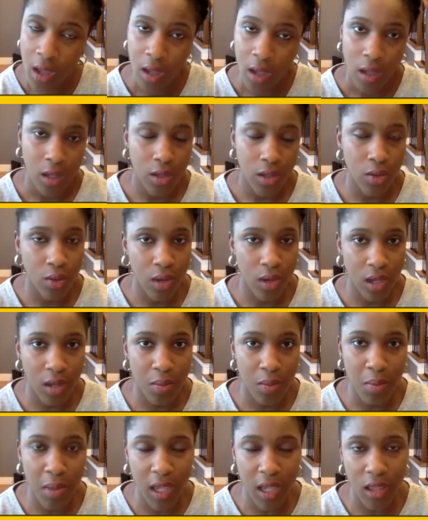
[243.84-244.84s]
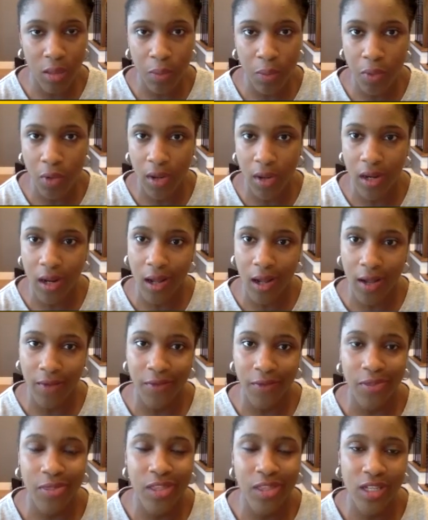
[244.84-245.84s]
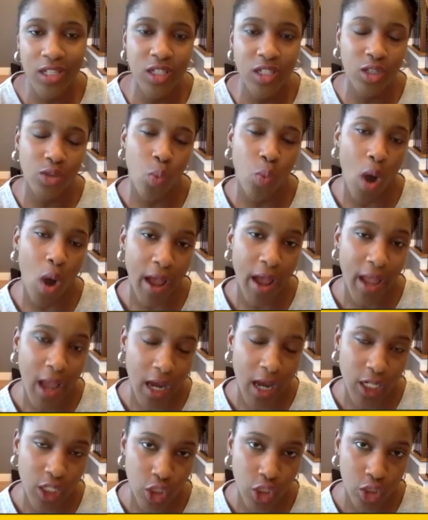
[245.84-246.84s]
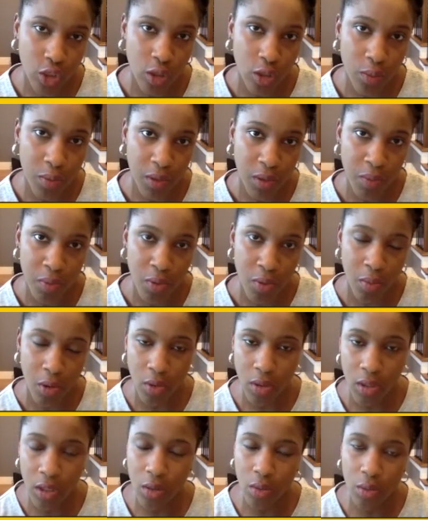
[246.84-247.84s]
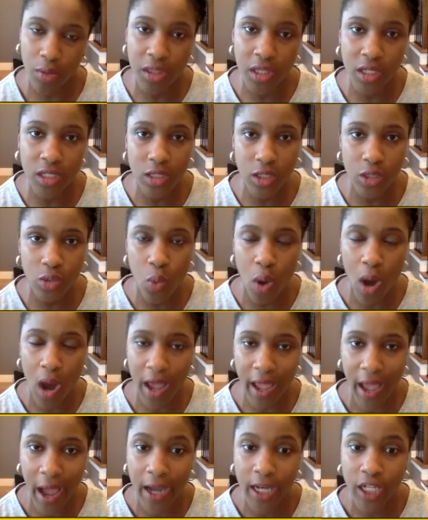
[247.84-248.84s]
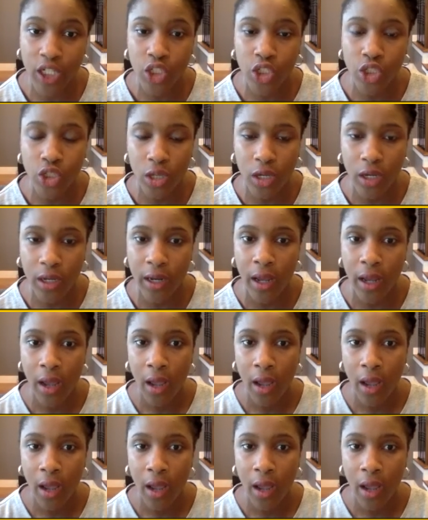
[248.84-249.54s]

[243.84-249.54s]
you can make the point of, this is why I should be promoted, or this is why I should